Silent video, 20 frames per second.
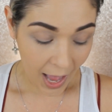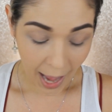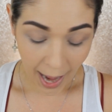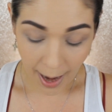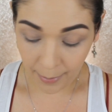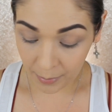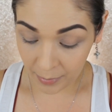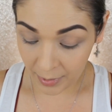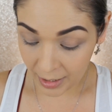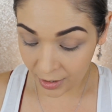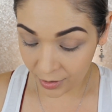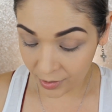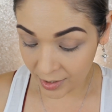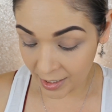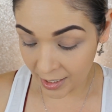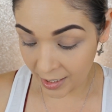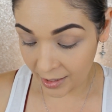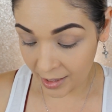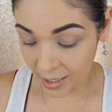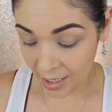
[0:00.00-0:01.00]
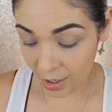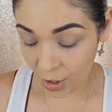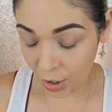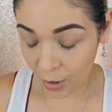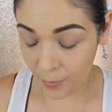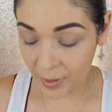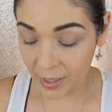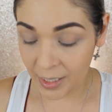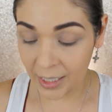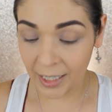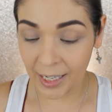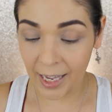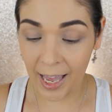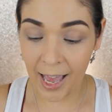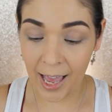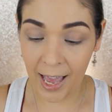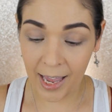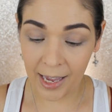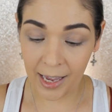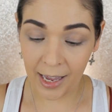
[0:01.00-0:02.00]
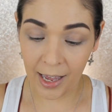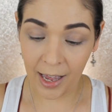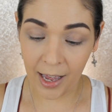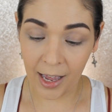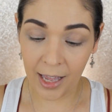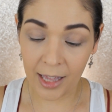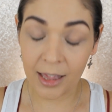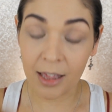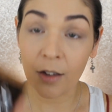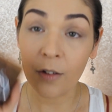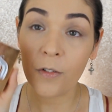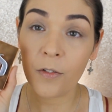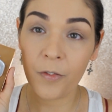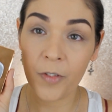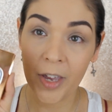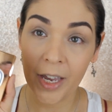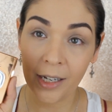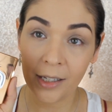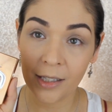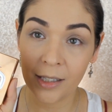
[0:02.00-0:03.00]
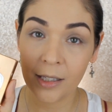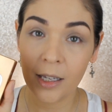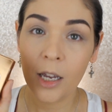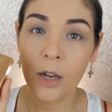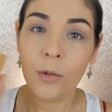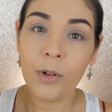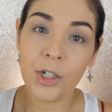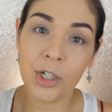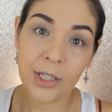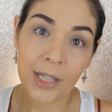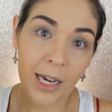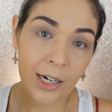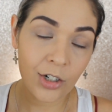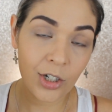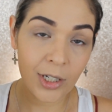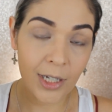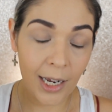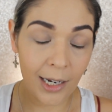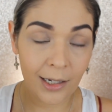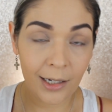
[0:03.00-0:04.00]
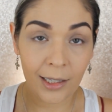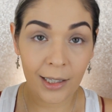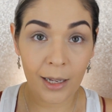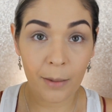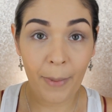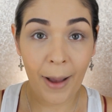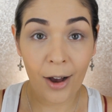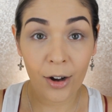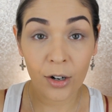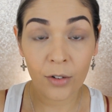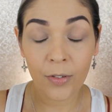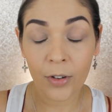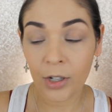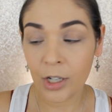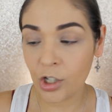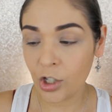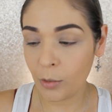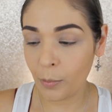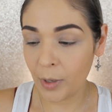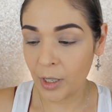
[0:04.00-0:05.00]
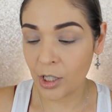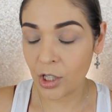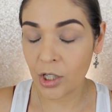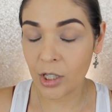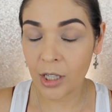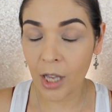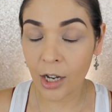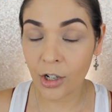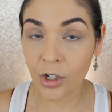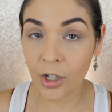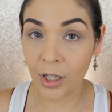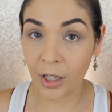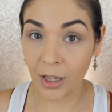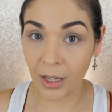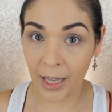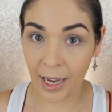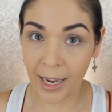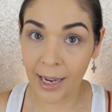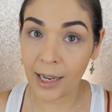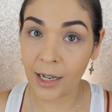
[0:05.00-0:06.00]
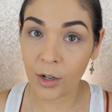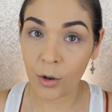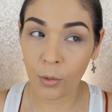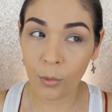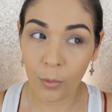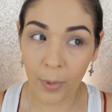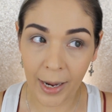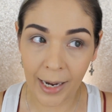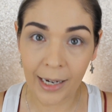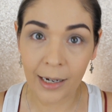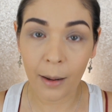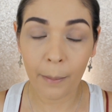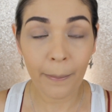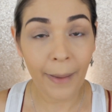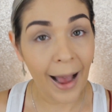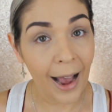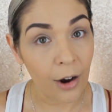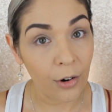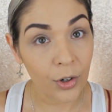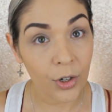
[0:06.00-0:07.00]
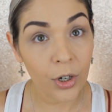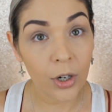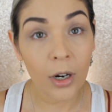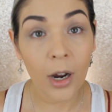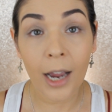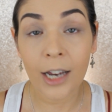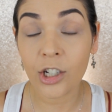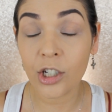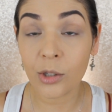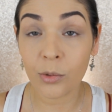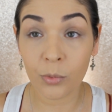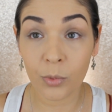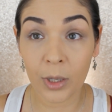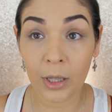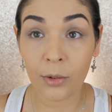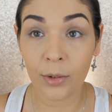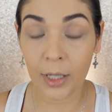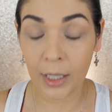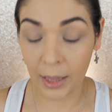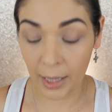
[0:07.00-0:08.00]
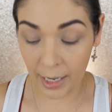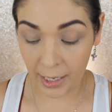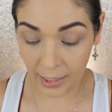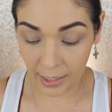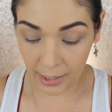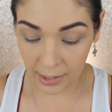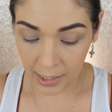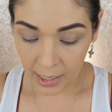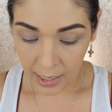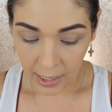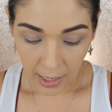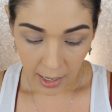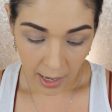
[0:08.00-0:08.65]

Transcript: I'm gonna be using the Urban Decay uh, The Fix, which is actually technically a powder foundation, but it's such a lightweight powder. I just really, really like it.